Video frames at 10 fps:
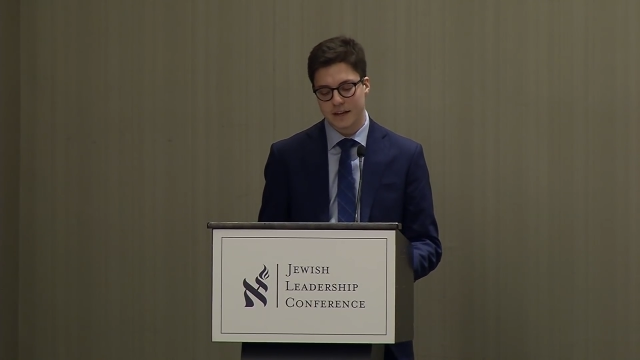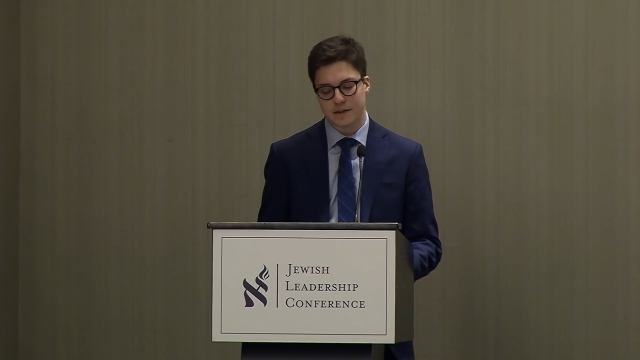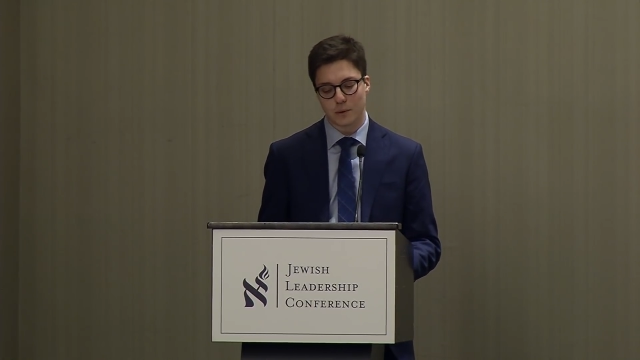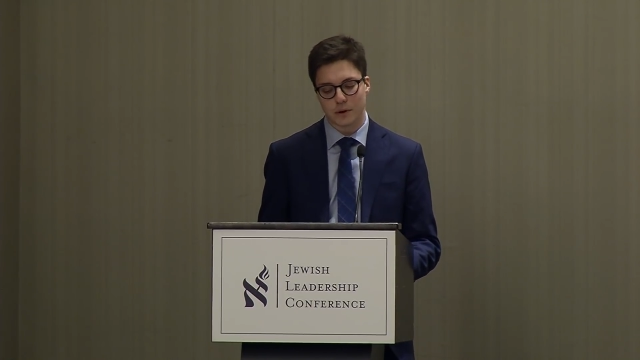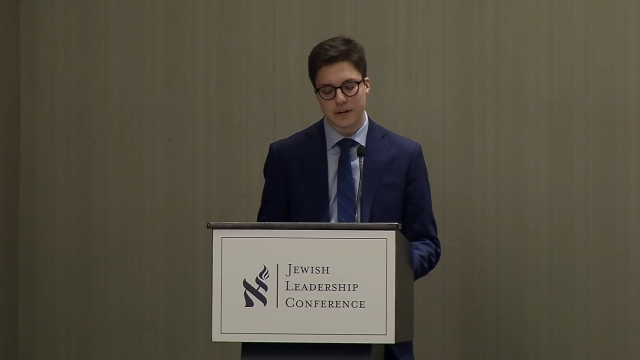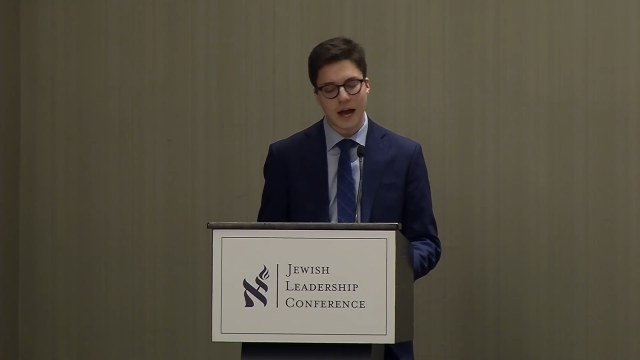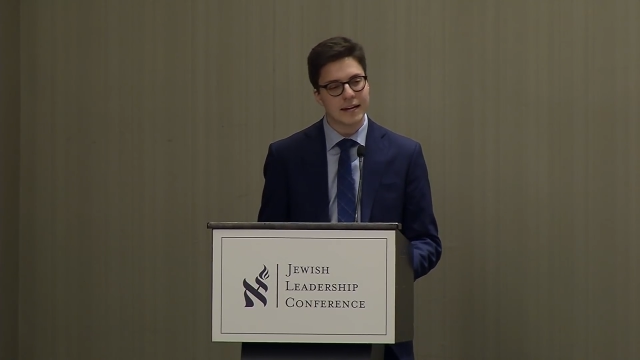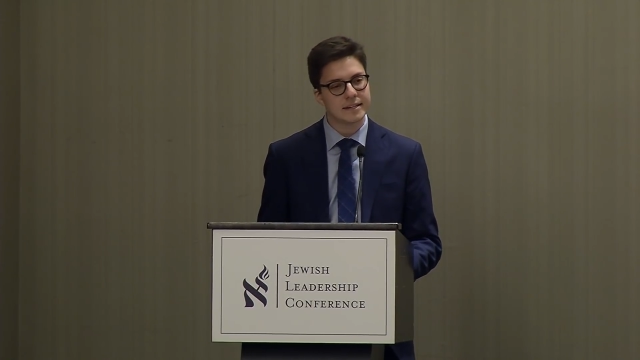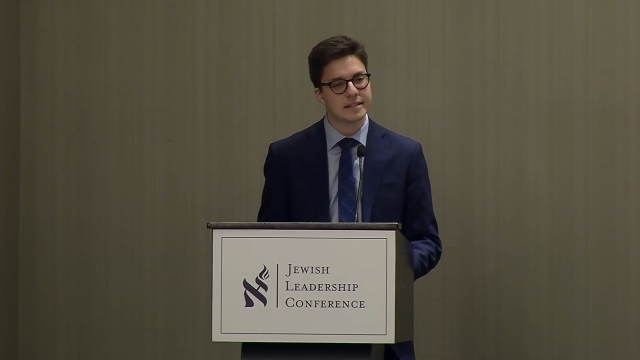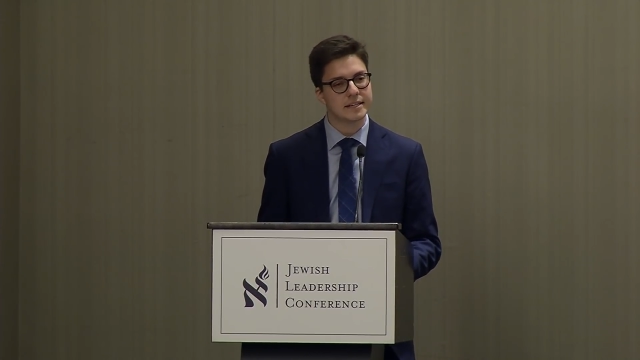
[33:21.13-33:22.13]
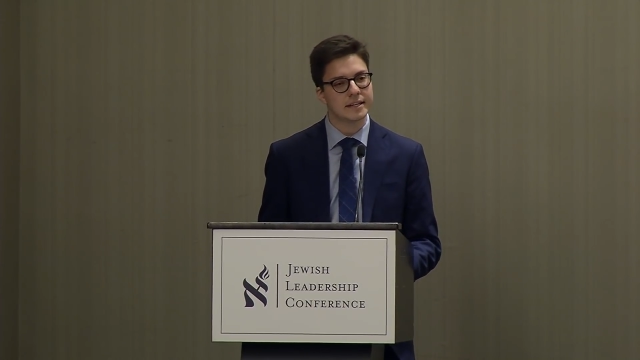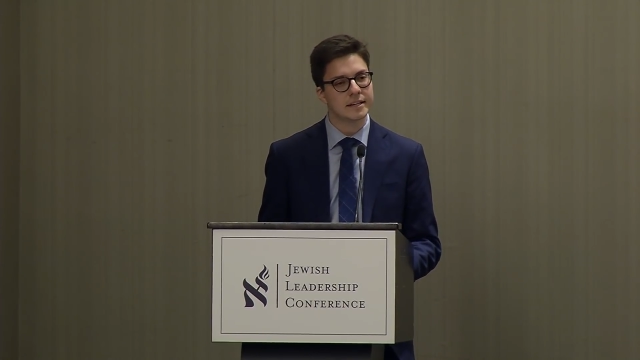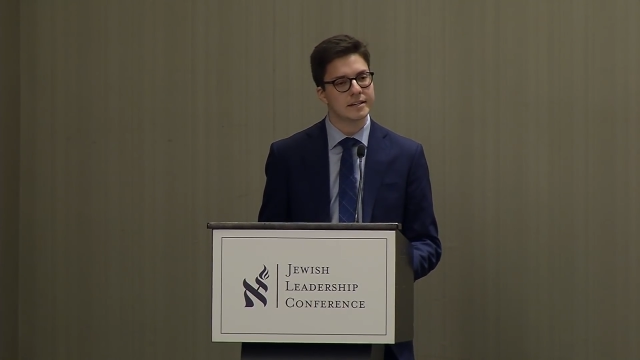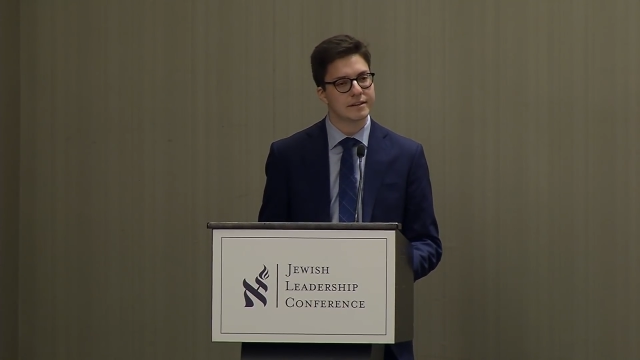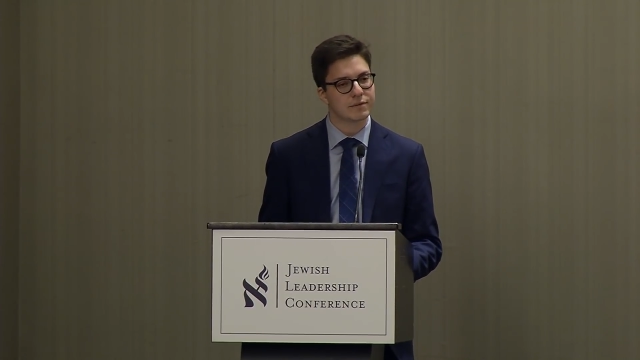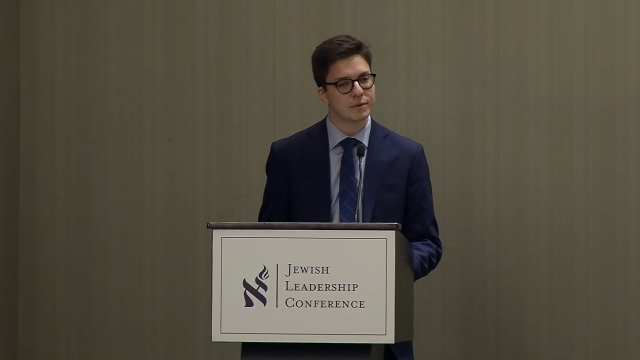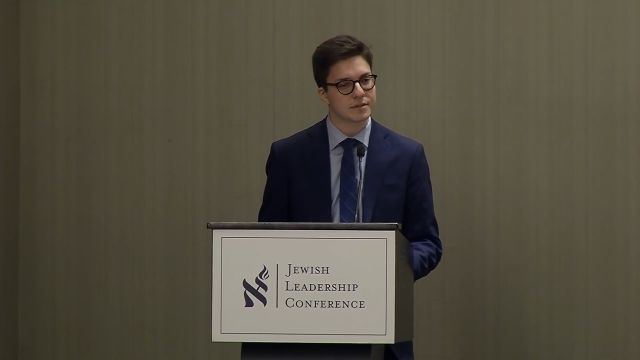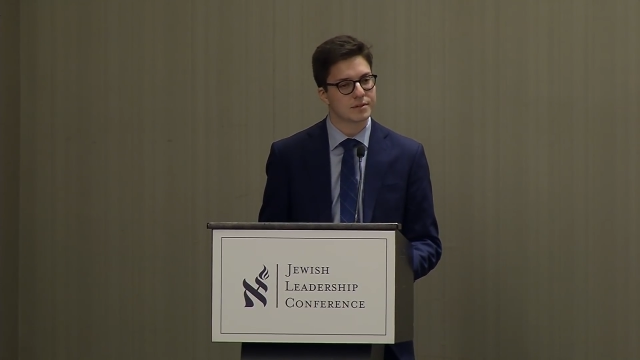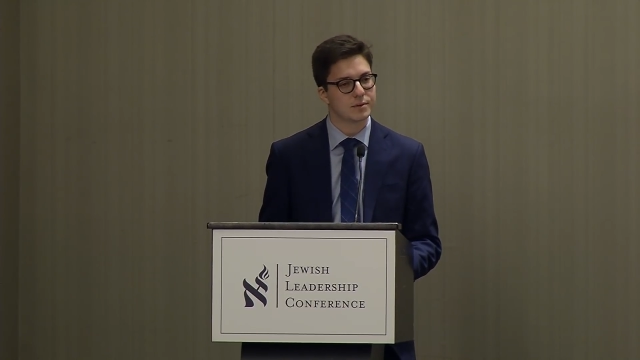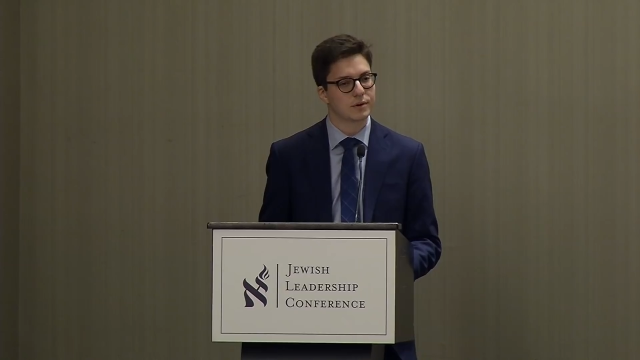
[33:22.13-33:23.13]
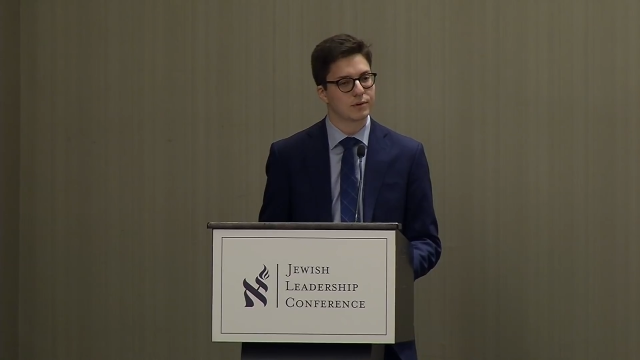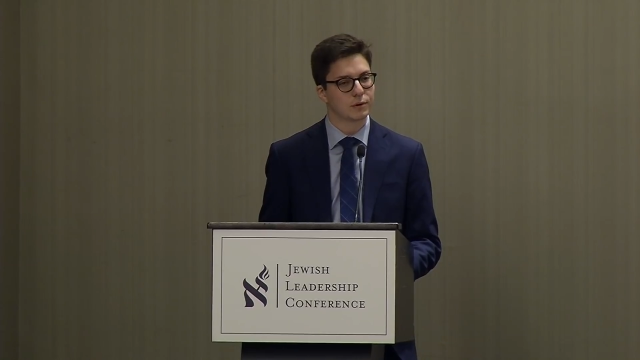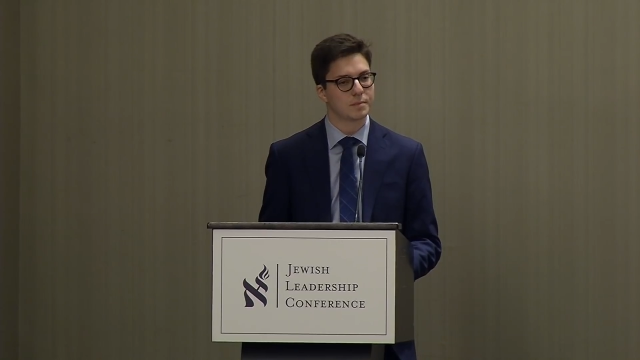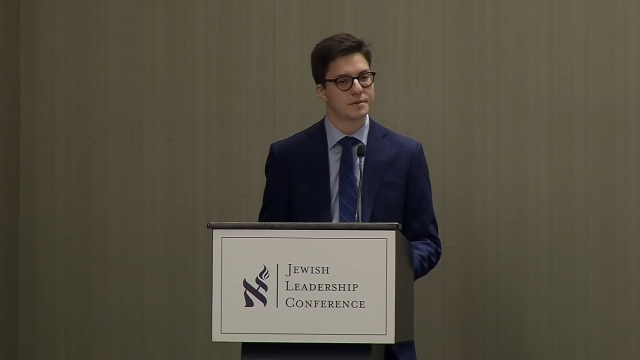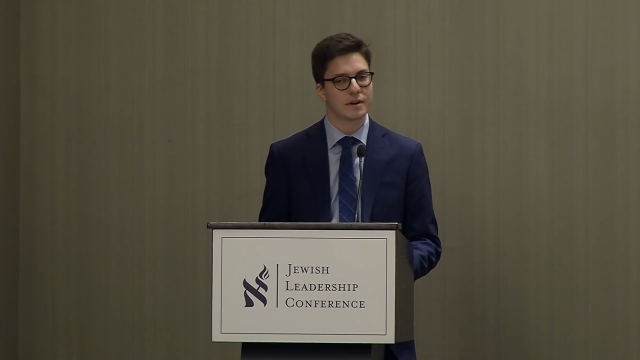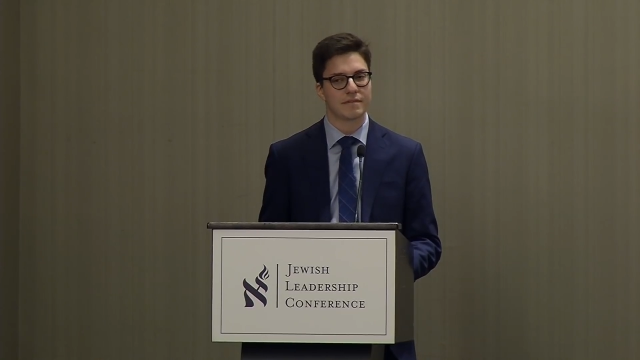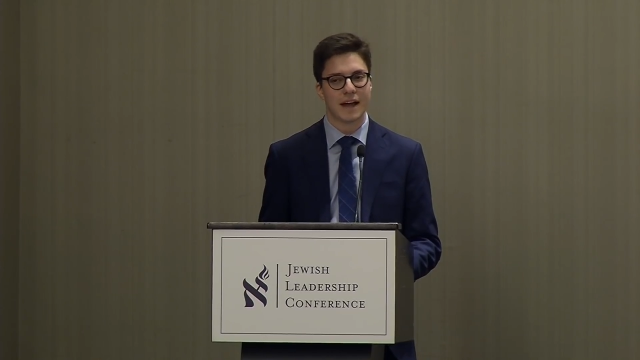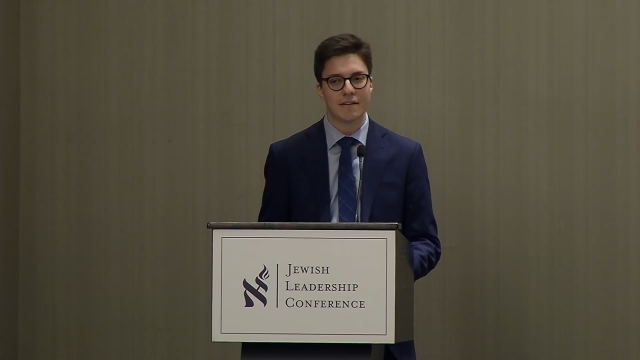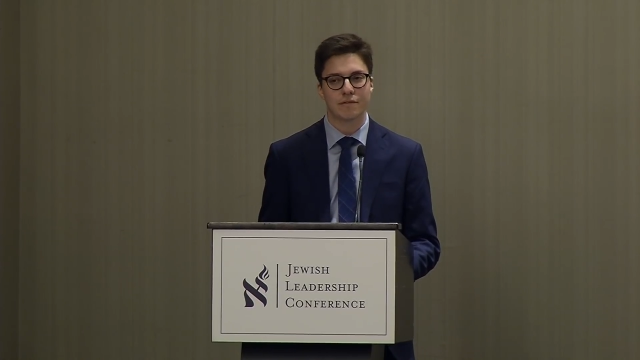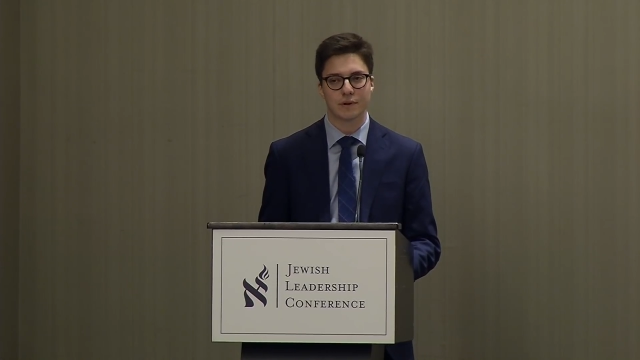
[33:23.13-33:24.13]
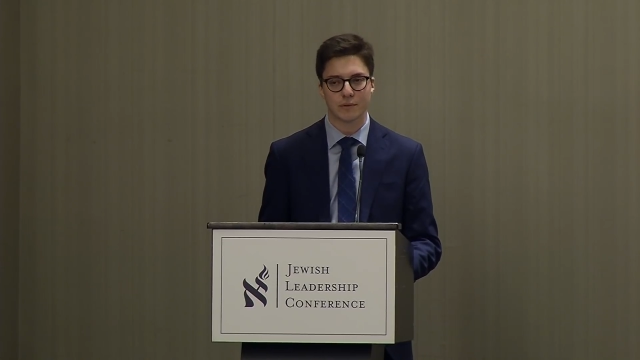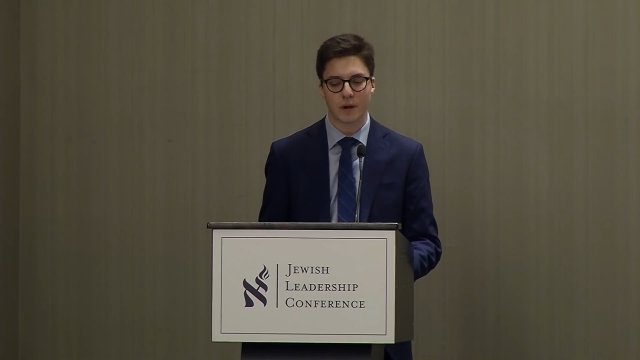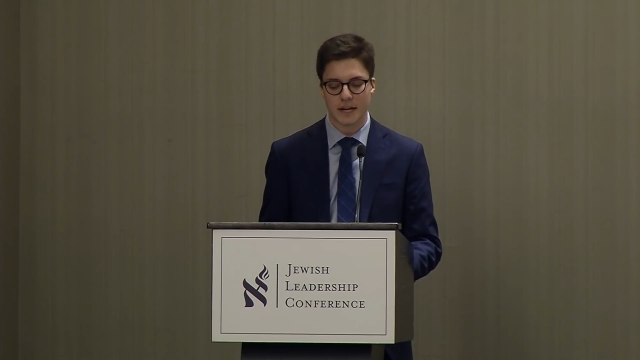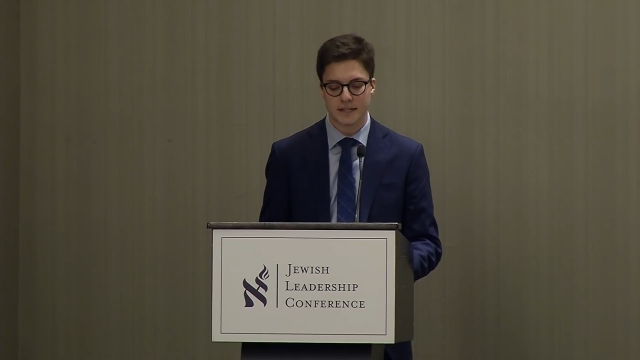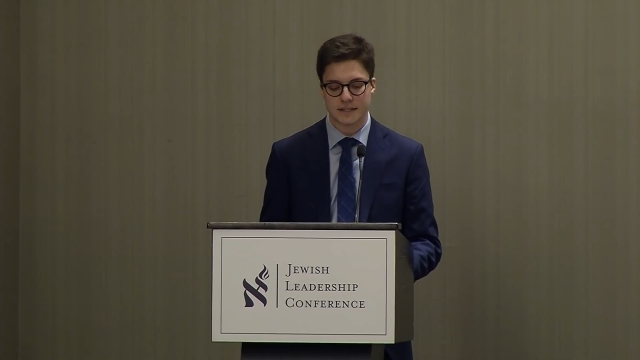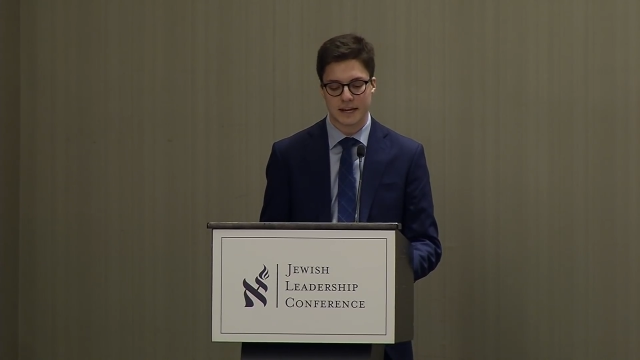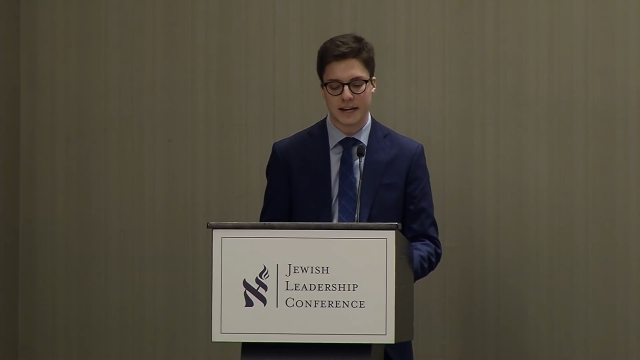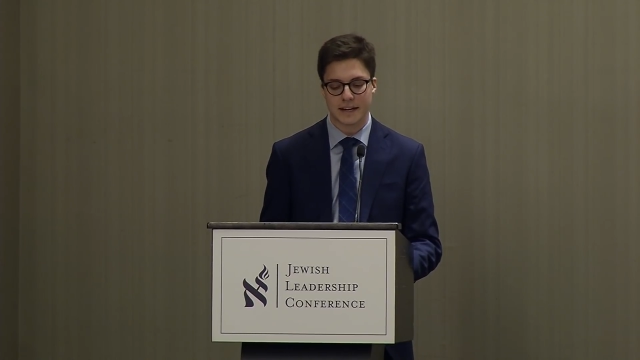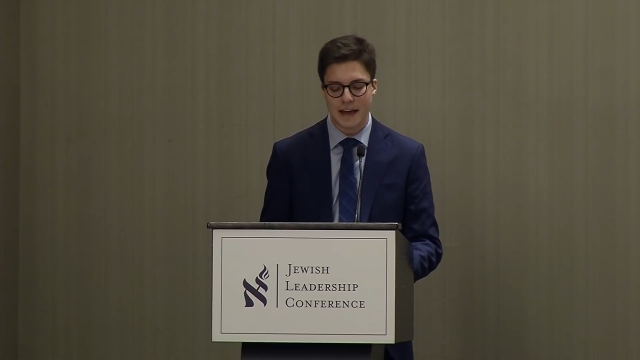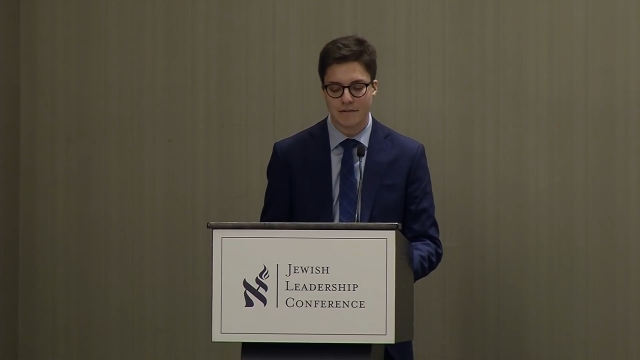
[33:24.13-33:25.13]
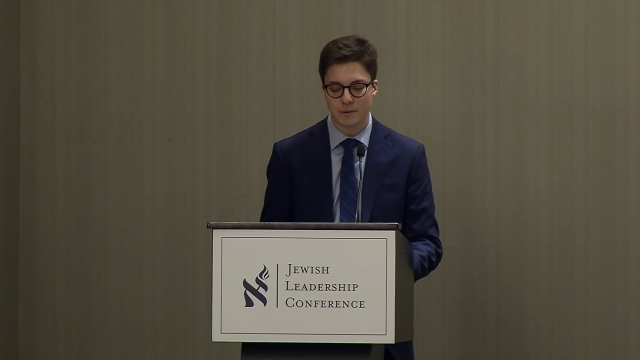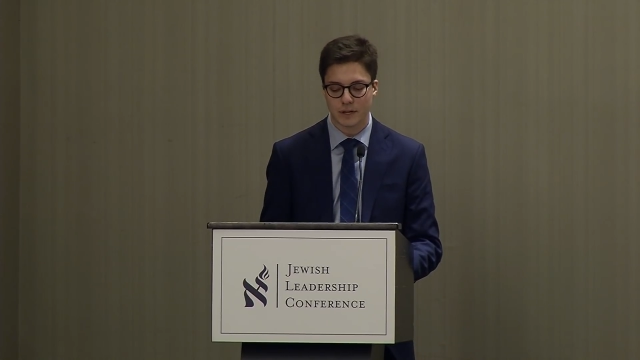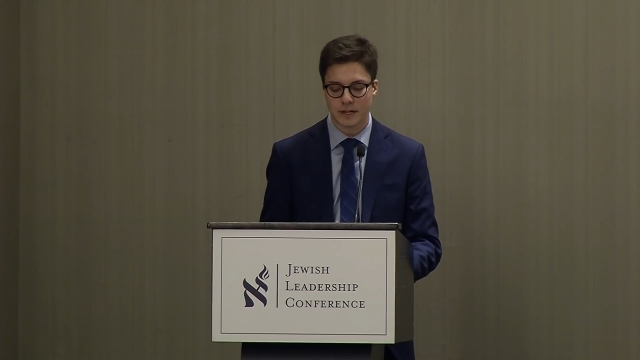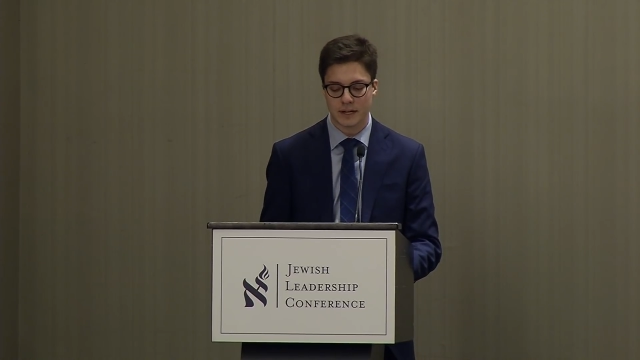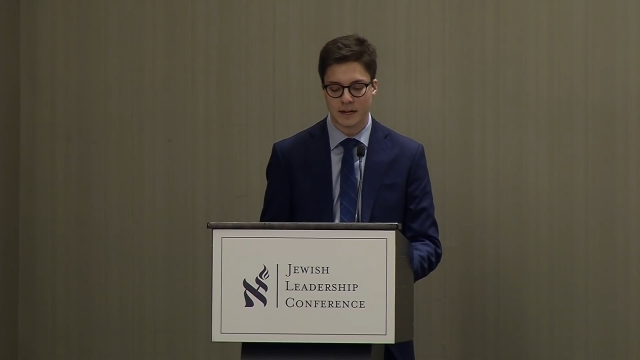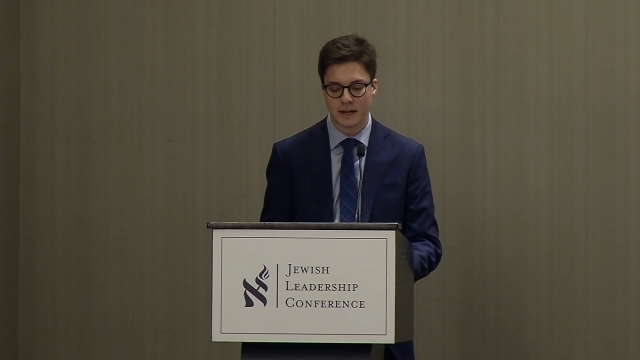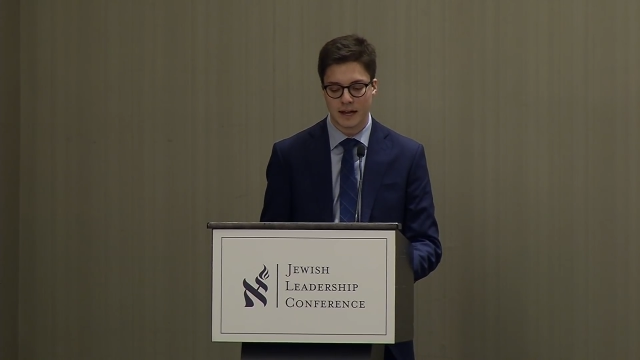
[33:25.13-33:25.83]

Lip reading: there were 19 different student groups of every race and every